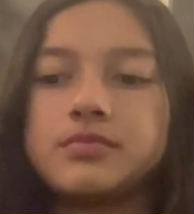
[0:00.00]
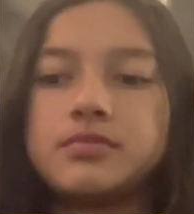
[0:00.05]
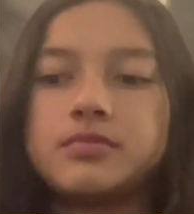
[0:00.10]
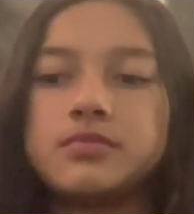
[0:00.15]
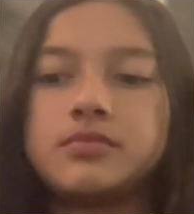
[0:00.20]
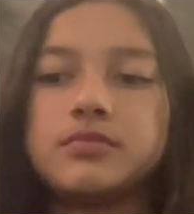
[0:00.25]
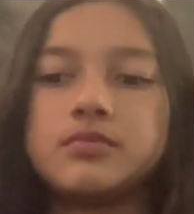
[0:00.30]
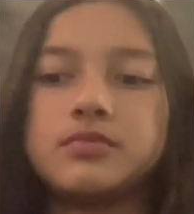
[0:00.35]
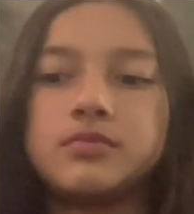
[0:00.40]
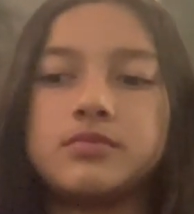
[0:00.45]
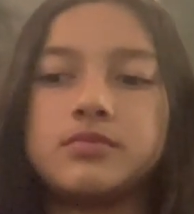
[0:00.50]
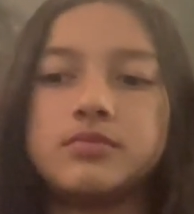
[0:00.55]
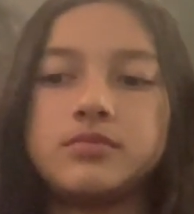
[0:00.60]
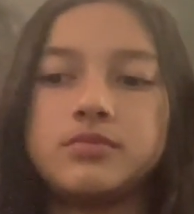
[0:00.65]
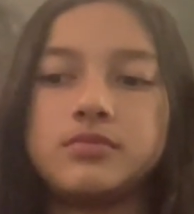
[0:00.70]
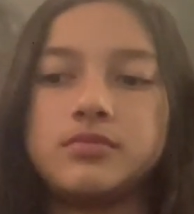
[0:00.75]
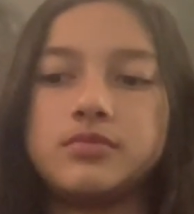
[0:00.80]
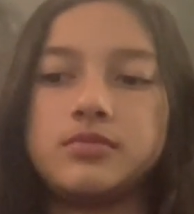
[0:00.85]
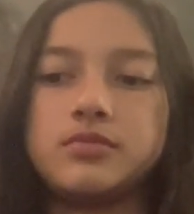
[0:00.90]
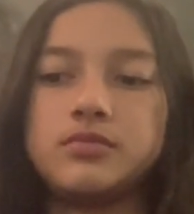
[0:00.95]

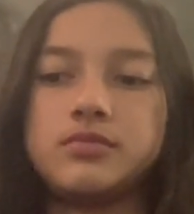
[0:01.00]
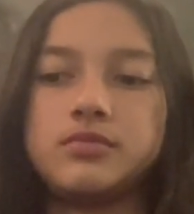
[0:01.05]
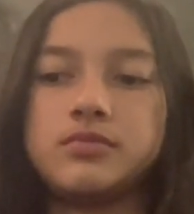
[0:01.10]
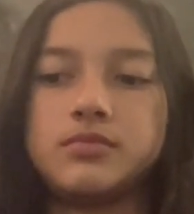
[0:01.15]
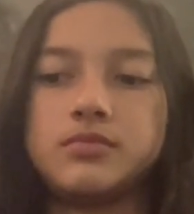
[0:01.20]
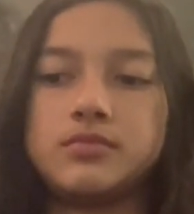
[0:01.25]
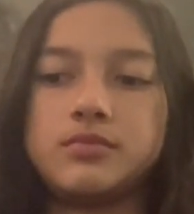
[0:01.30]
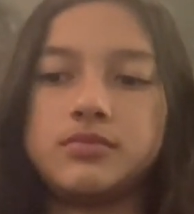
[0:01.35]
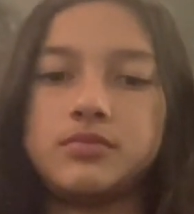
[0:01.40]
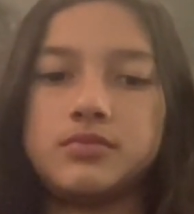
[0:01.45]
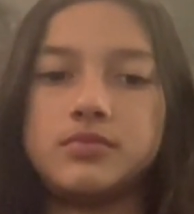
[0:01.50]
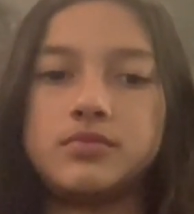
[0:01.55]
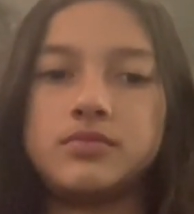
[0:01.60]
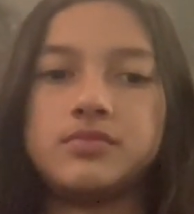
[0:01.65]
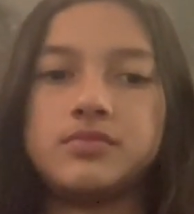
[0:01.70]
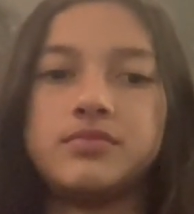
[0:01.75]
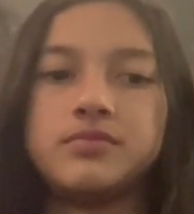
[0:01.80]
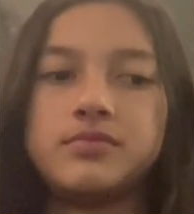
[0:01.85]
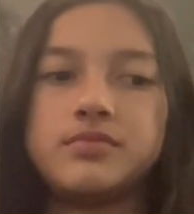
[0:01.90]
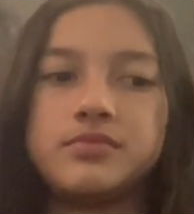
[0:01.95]

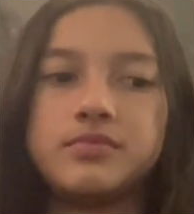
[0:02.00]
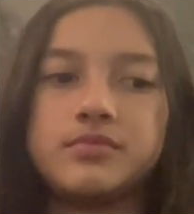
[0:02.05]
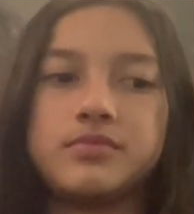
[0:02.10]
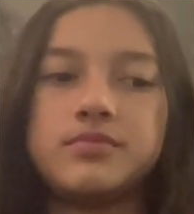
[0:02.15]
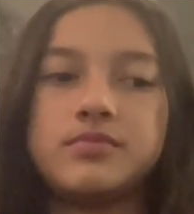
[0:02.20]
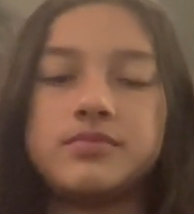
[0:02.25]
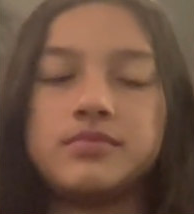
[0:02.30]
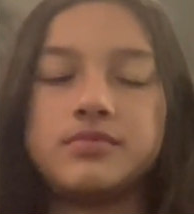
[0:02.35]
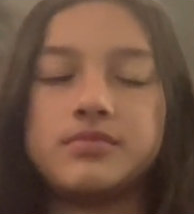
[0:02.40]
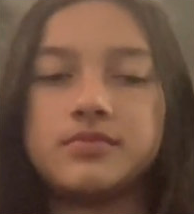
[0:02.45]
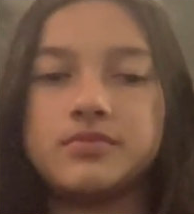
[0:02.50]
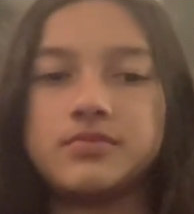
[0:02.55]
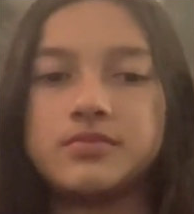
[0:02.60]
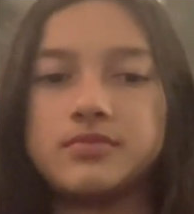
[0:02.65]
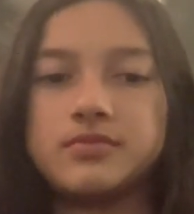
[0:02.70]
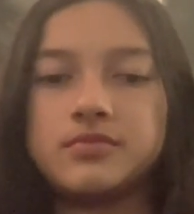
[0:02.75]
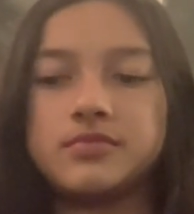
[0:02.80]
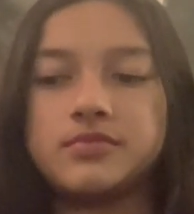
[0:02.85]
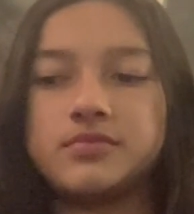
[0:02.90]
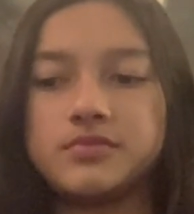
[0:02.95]

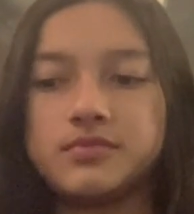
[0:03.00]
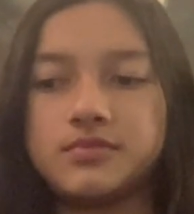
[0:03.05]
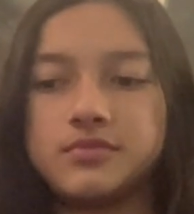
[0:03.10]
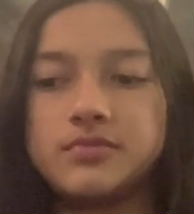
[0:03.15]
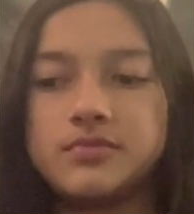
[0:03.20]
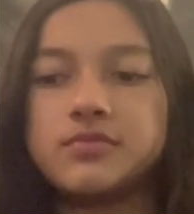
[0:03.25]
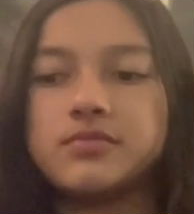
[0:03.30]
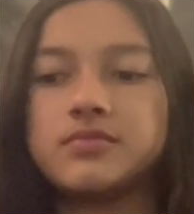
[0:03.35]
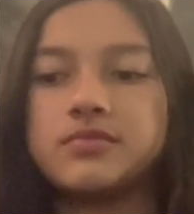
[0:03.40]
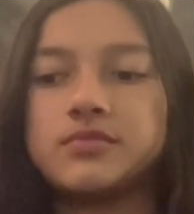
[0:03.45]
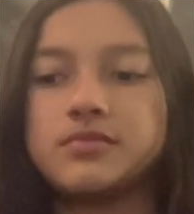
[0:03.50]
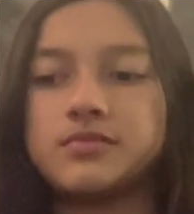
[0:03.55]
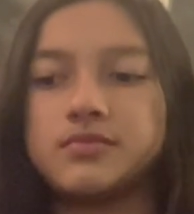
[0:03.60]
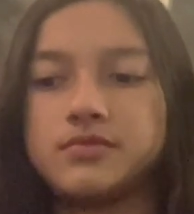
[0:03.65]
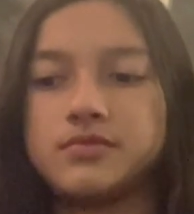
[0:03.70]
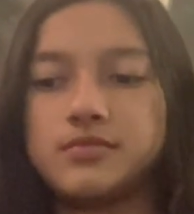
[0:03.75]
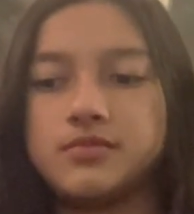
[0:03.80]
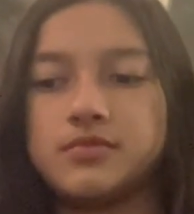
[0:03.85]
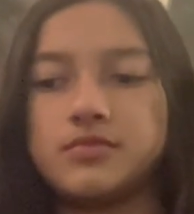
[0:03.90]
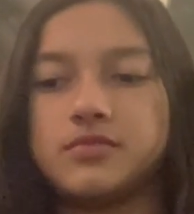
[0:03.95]

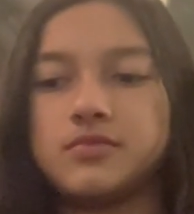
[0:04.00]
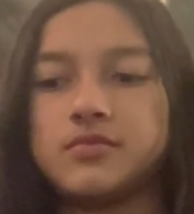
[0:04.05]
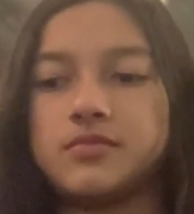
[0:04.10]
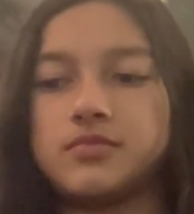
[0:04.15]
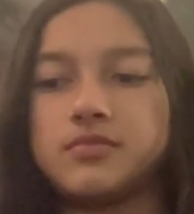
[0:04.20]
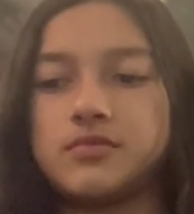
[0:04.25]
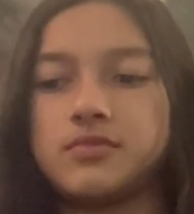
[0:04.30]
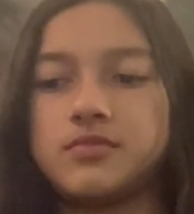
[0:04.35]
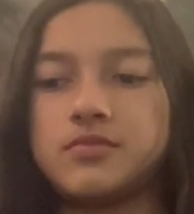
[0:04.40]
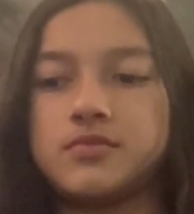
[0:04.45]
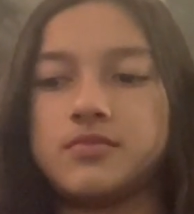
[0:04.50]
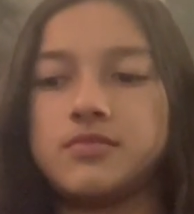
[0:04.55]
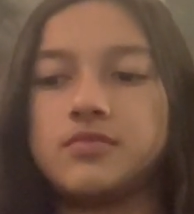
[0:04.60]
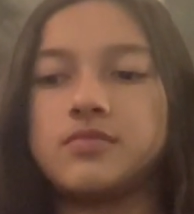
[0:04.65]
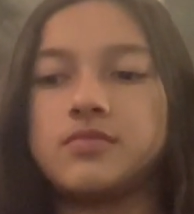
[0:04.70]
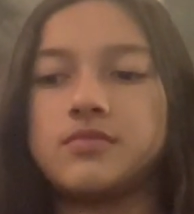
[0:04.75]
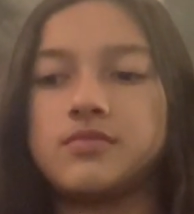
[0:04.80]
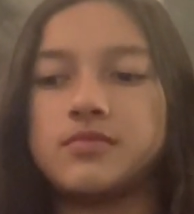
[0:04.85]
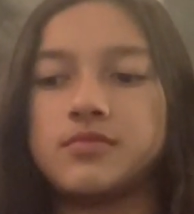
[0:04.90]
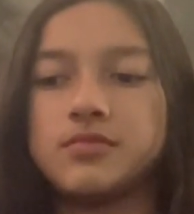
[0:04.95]

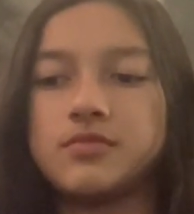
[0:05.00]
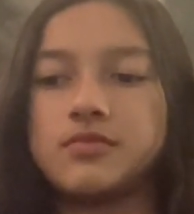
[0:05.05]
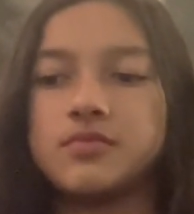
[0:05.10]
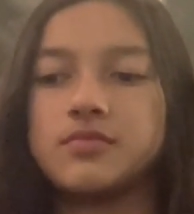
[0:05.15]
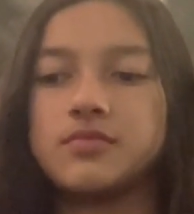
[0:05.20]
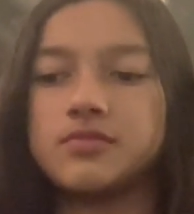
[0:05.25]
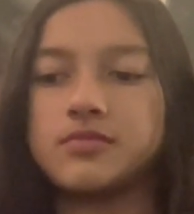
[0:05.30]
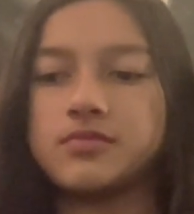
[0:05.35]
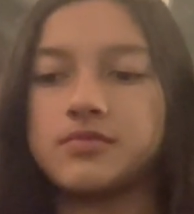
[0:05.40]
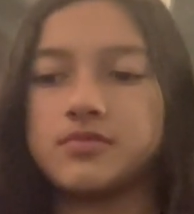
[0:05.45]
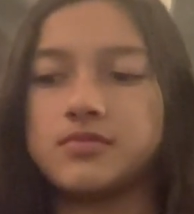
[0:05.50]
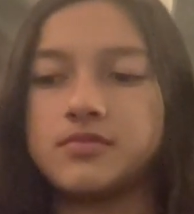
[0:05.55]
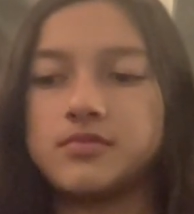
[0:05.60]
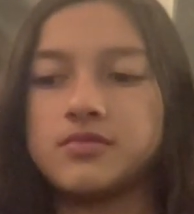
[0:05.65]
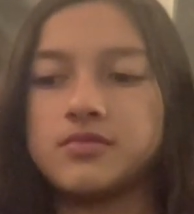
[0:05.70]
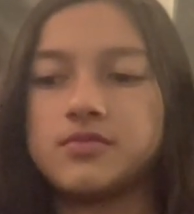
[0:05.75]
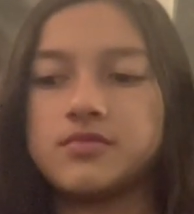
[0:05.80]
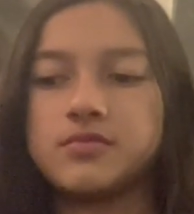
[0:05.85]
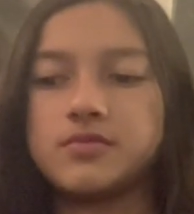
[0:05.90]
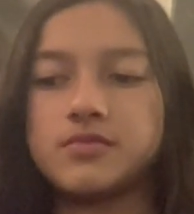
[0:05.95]

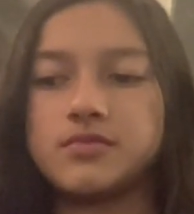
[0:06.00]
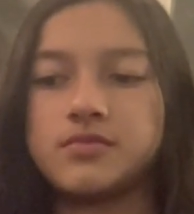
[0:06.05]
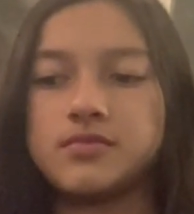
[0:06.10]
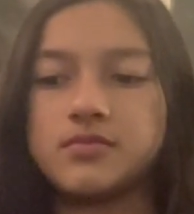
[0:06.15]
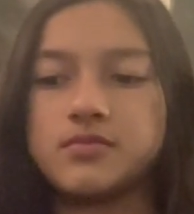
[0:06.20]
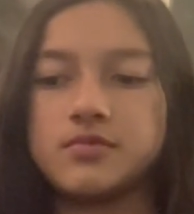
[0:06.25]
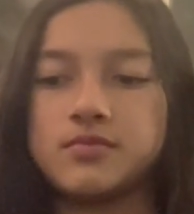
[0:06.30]
(silent)